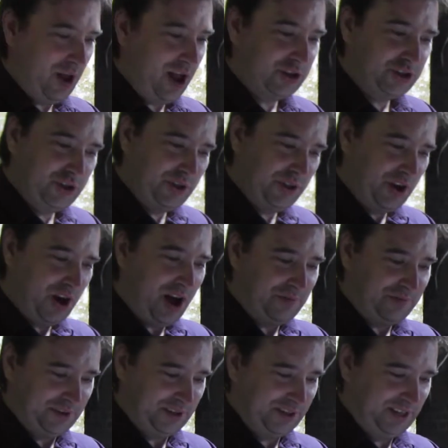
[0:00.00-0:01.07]
we're not shooting the
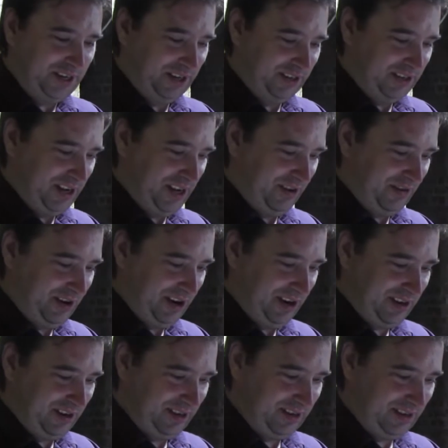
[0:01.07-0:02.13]
office scene today, right?